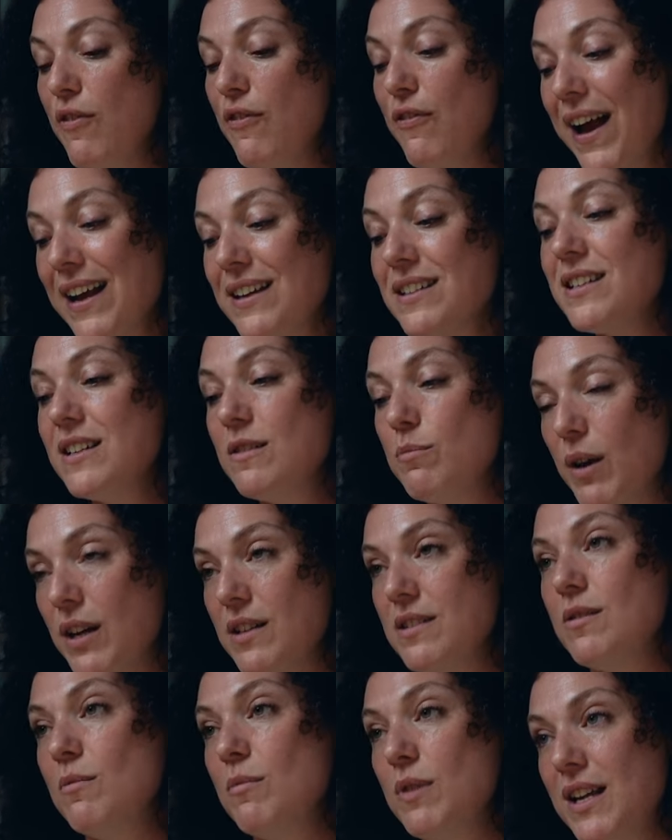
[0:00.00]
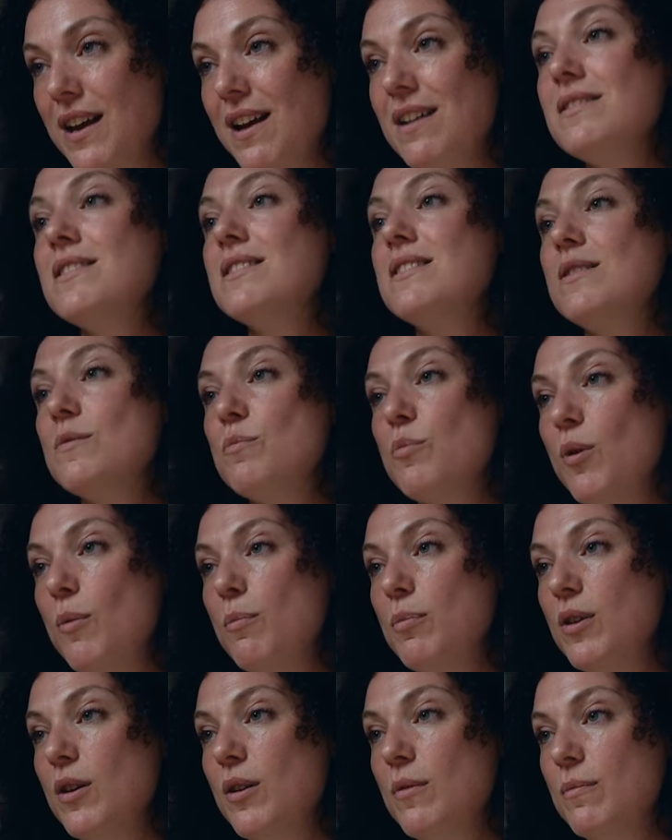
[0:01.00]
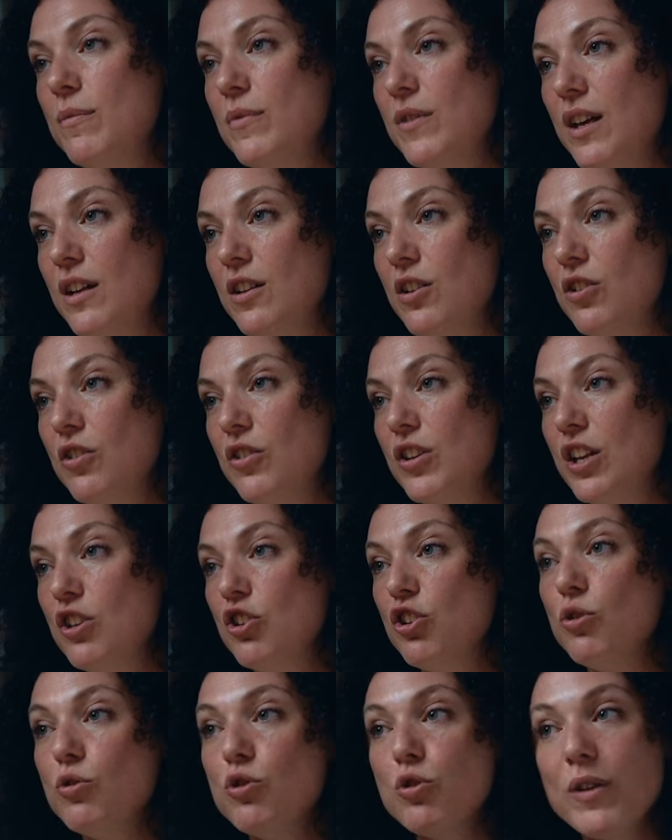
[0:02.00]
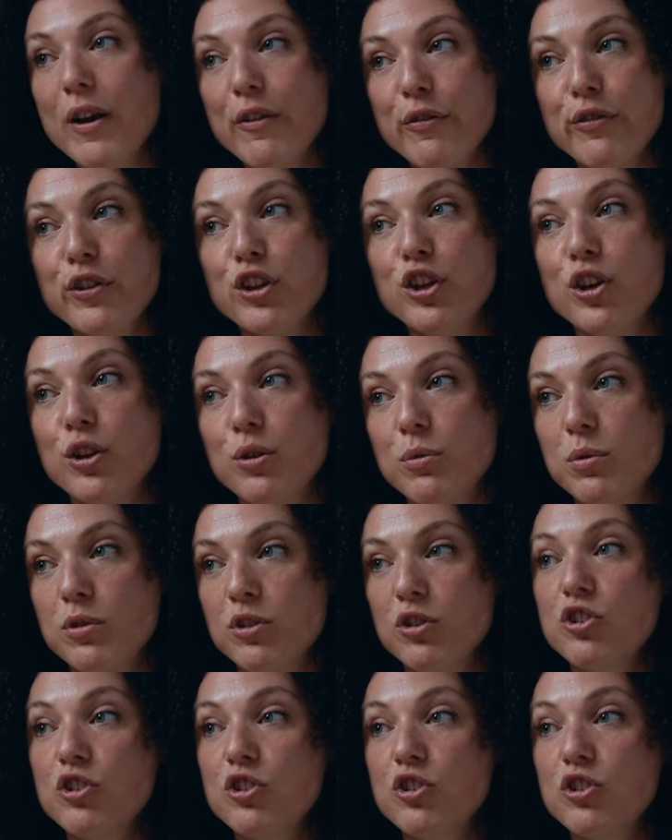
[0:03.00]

affected by somebody else's problem, then then you do that for you.